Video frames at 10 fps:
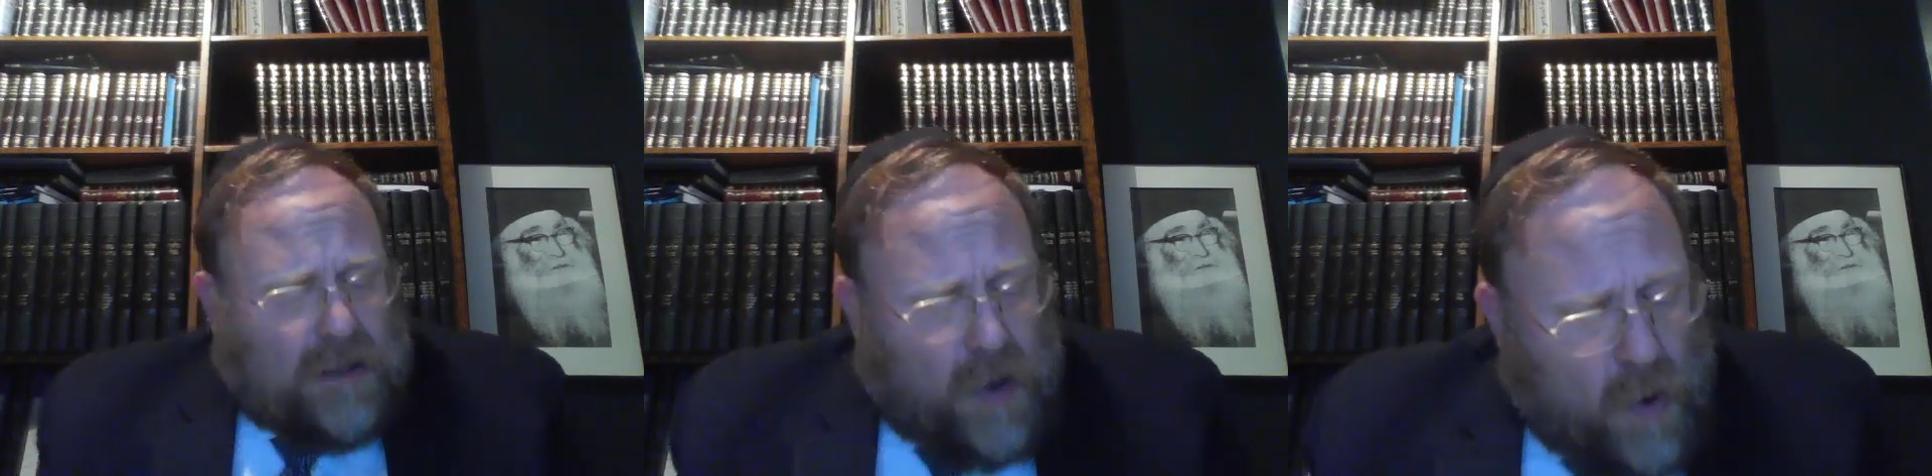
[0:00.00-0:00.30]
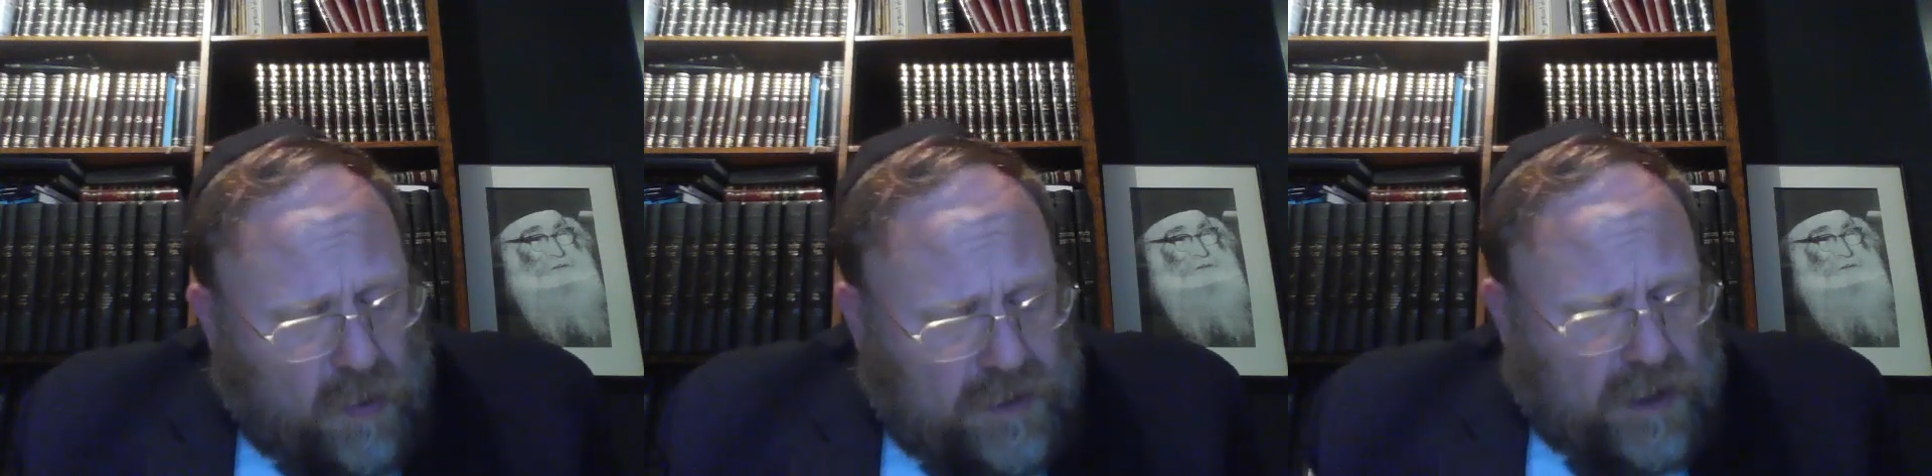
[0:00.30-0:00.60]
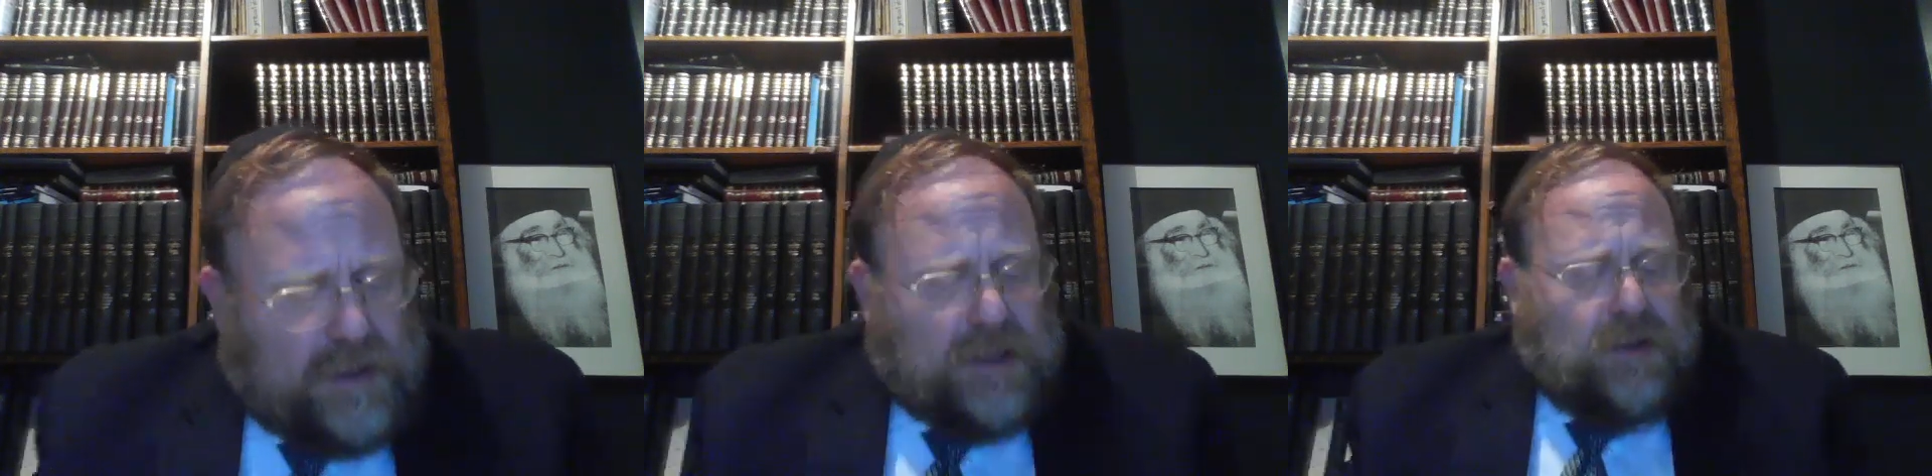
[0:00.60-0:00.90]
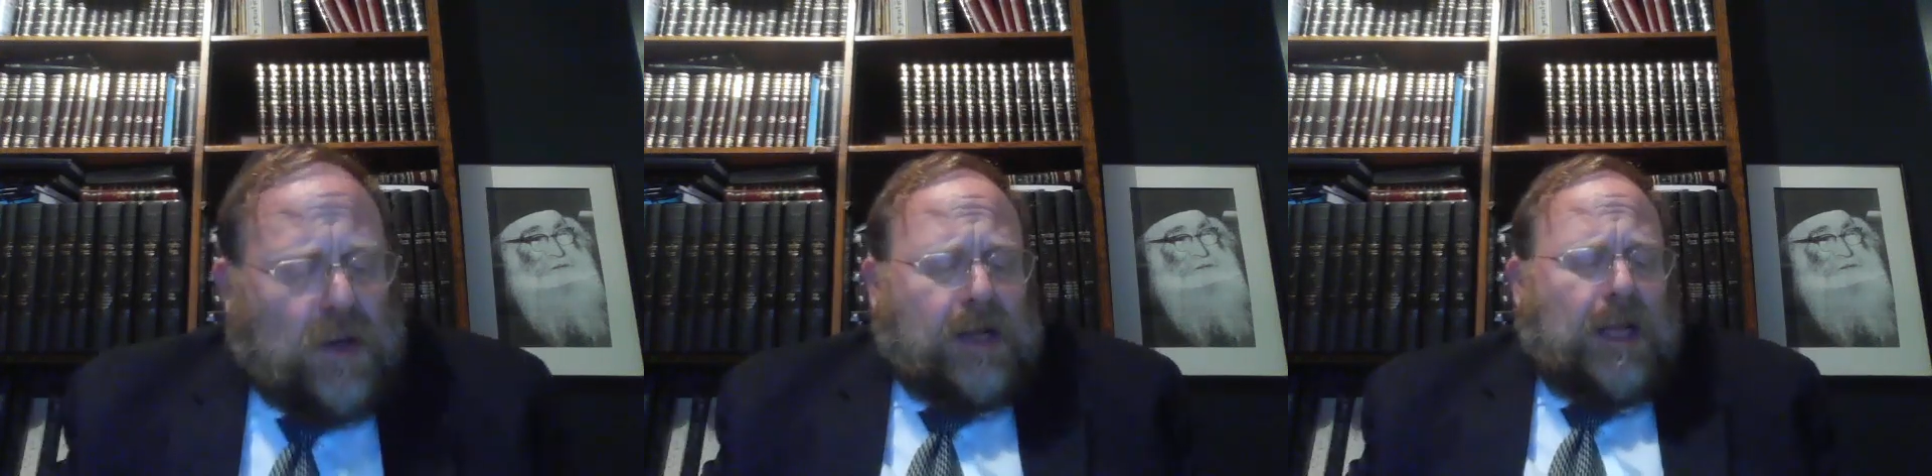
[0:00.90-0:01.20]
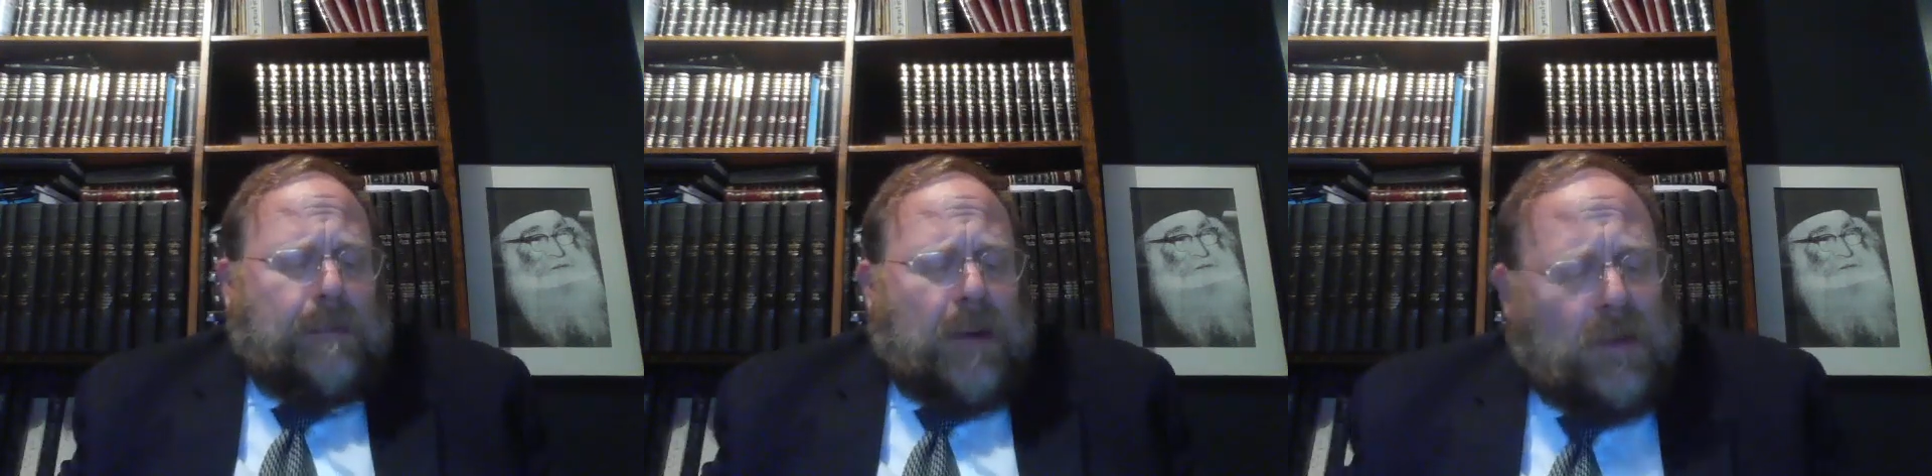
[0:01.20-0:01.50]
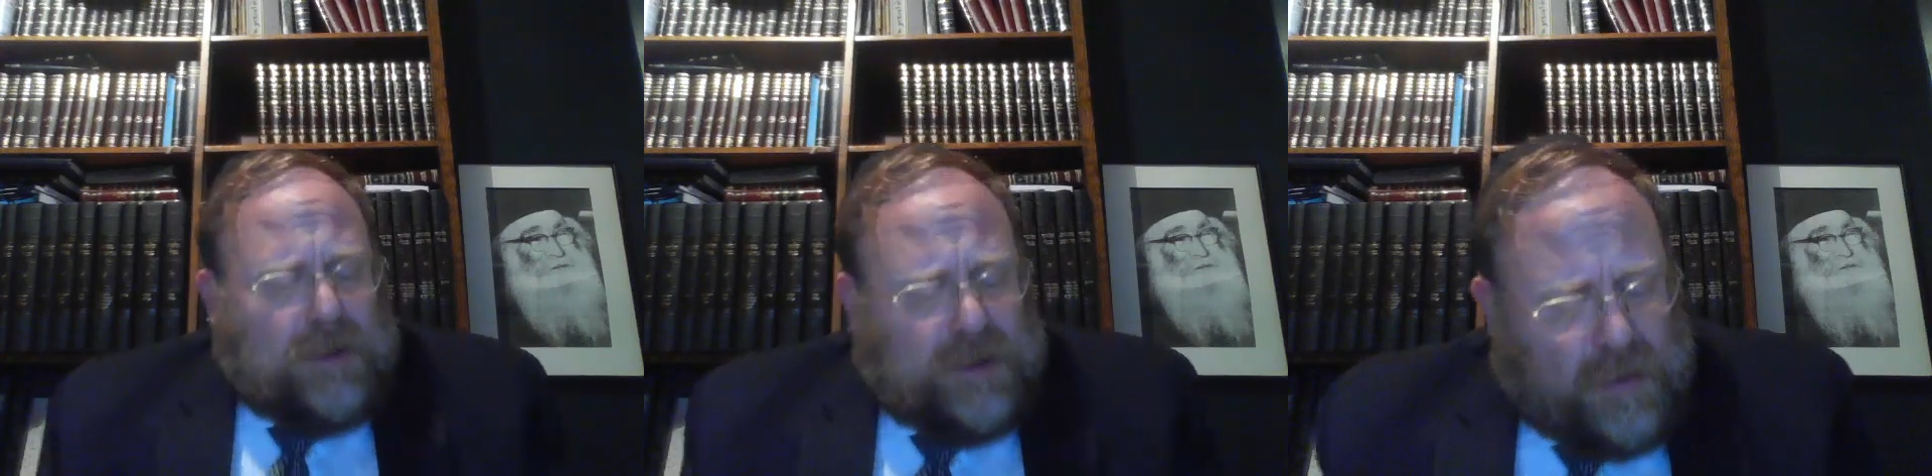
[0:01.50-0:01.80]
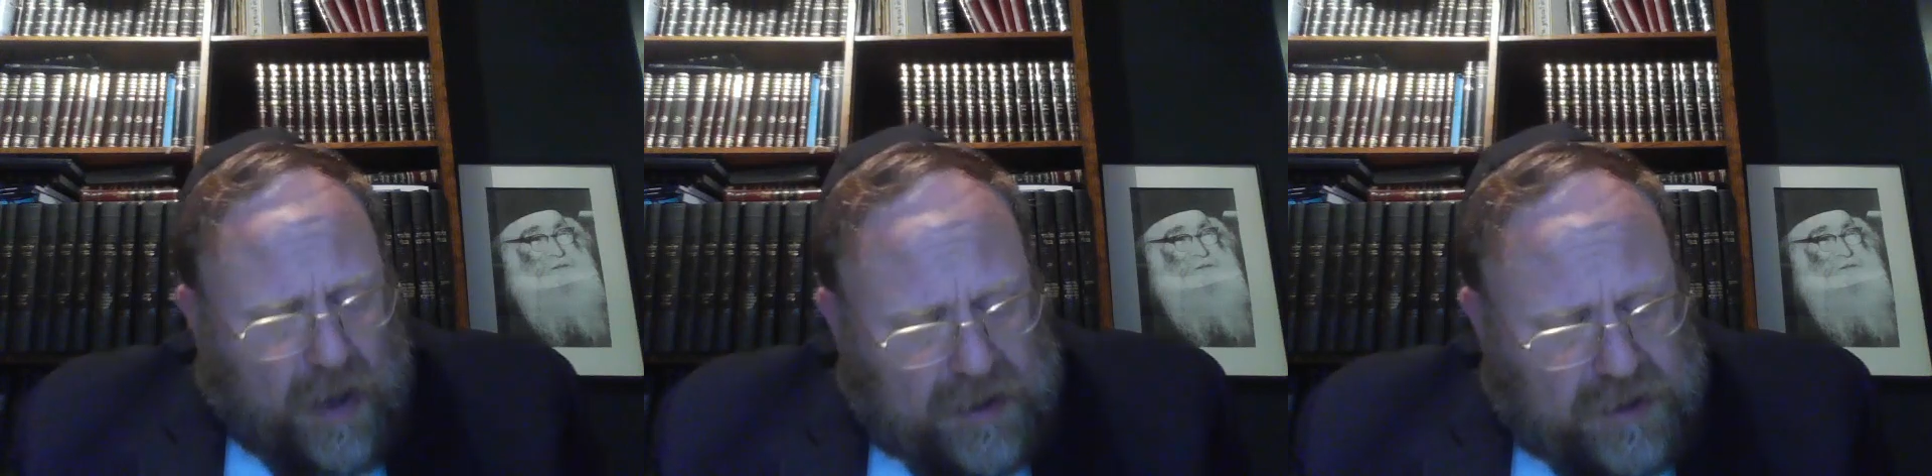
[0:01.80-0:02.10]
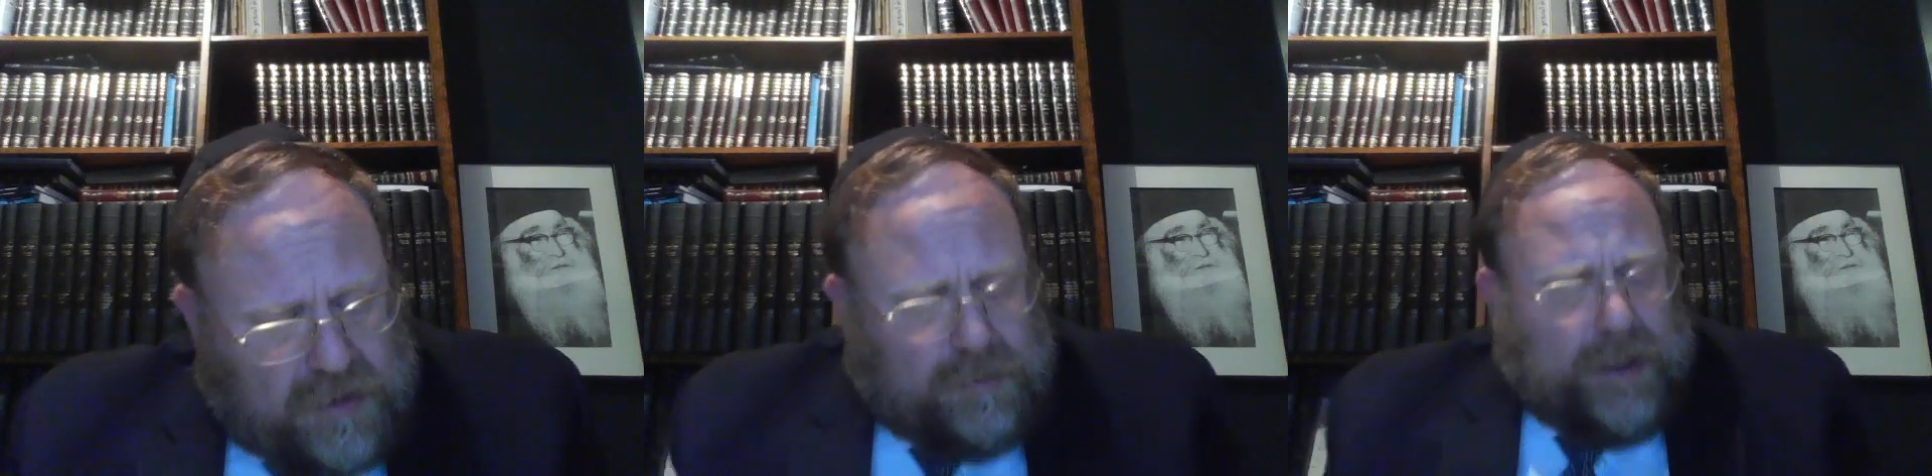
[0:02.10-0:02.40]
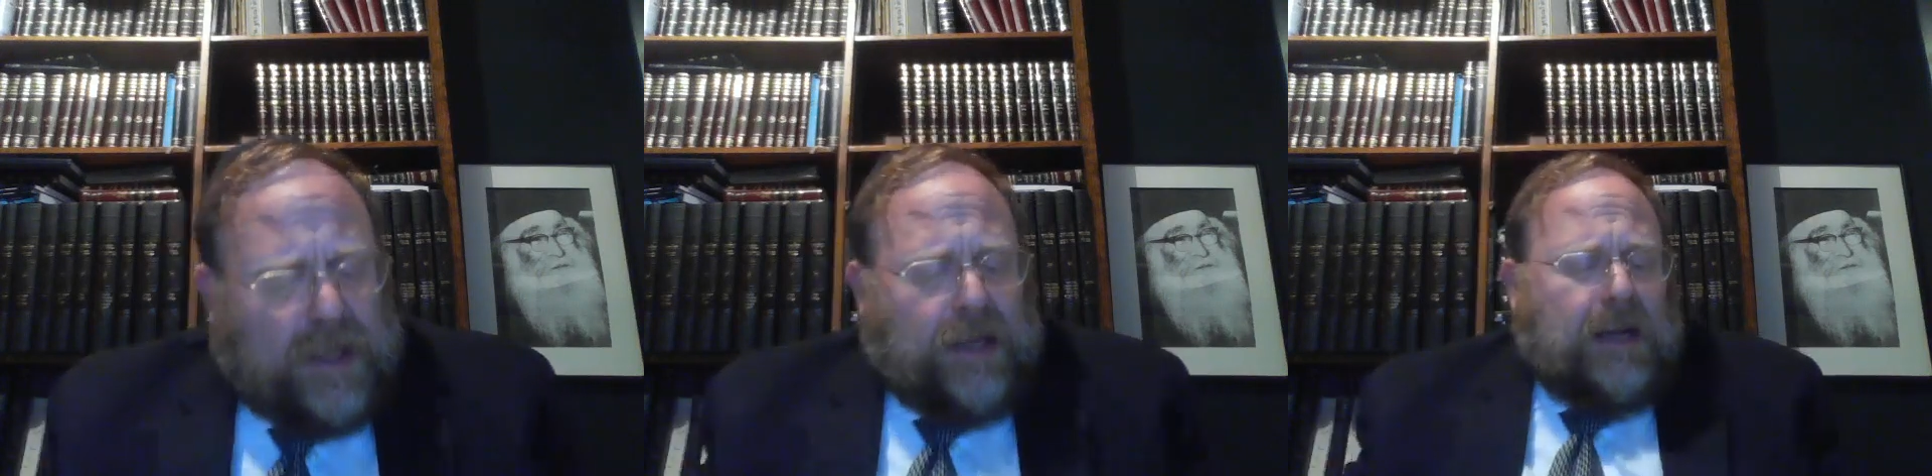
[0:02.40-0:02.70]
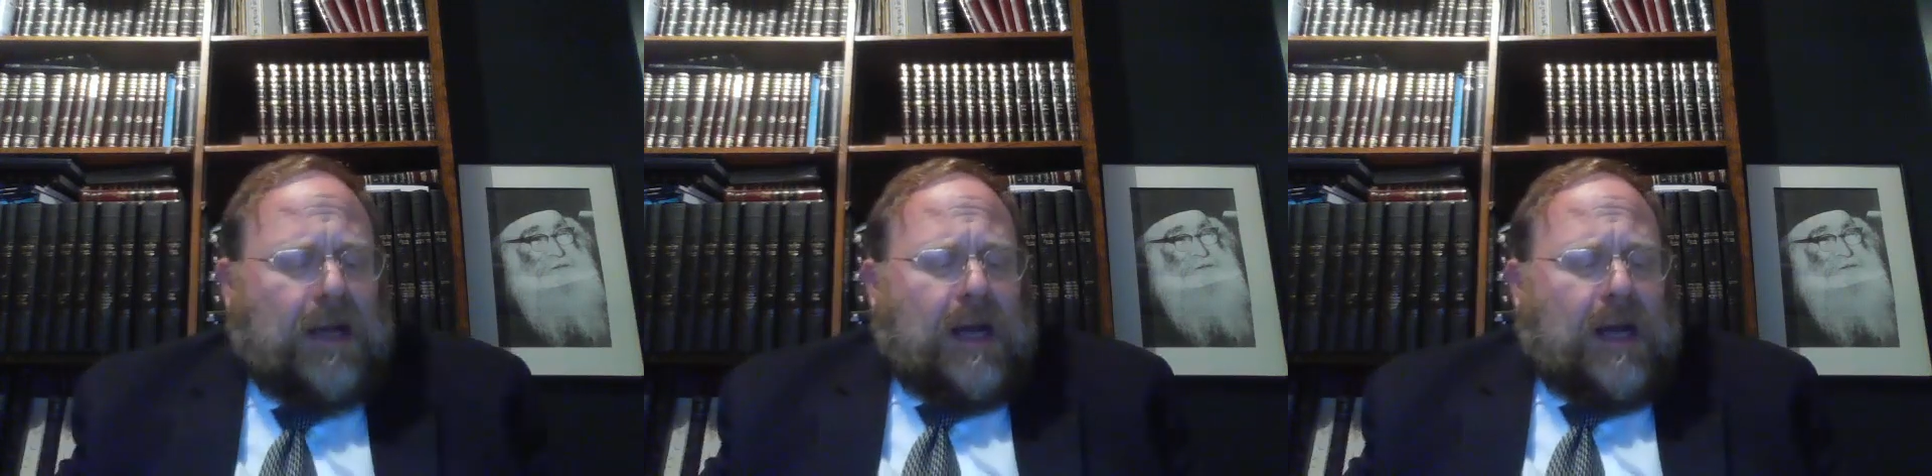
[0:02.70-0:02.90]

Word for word: cold, the tzoy klipa, which requires peeling,